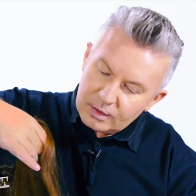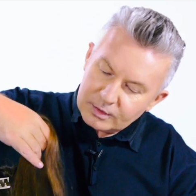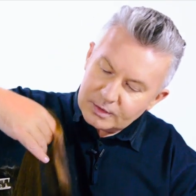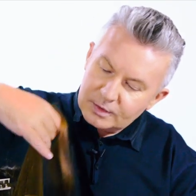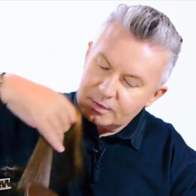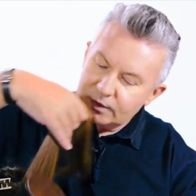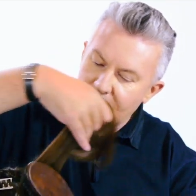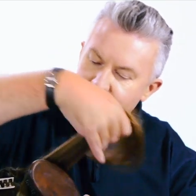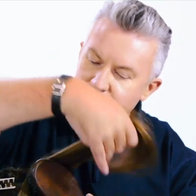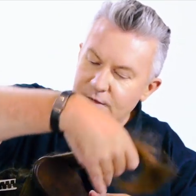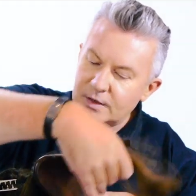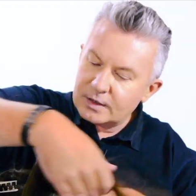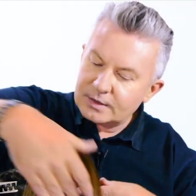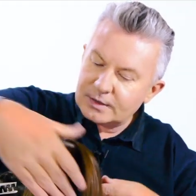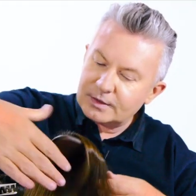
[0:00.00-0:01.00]
so it goes
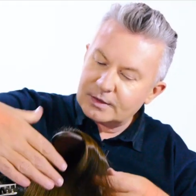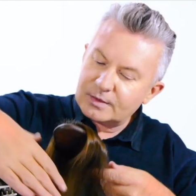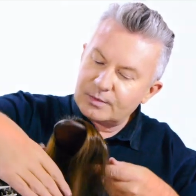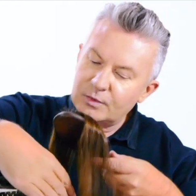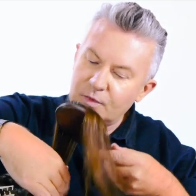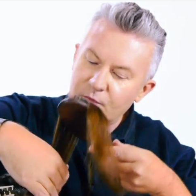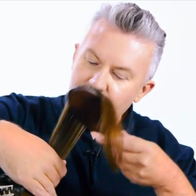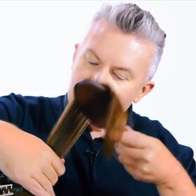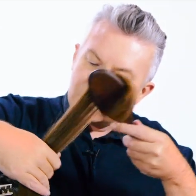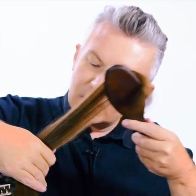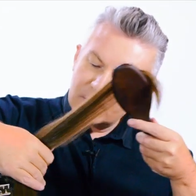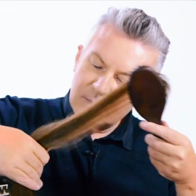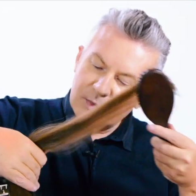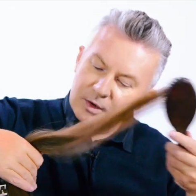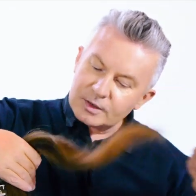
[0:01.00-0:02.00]
nice and smooth, and
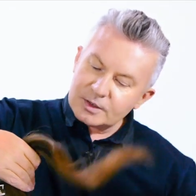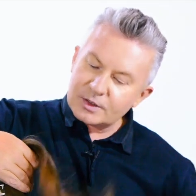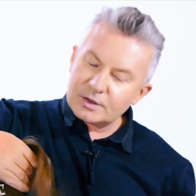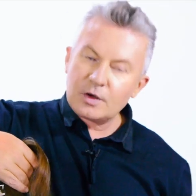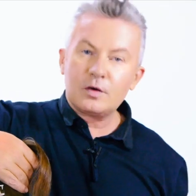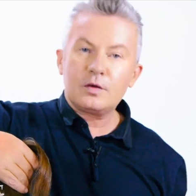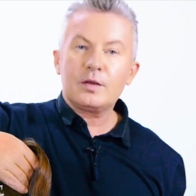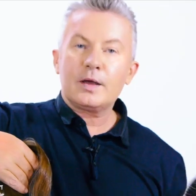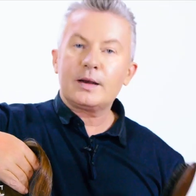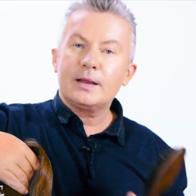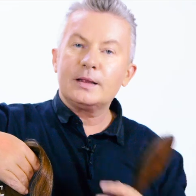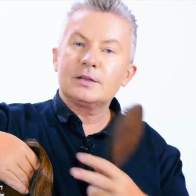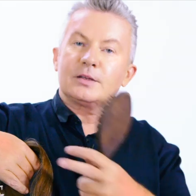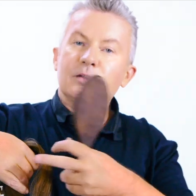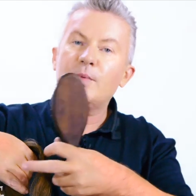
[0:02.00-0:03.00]
then we're going to sew that
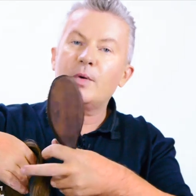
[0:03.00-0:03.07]
into the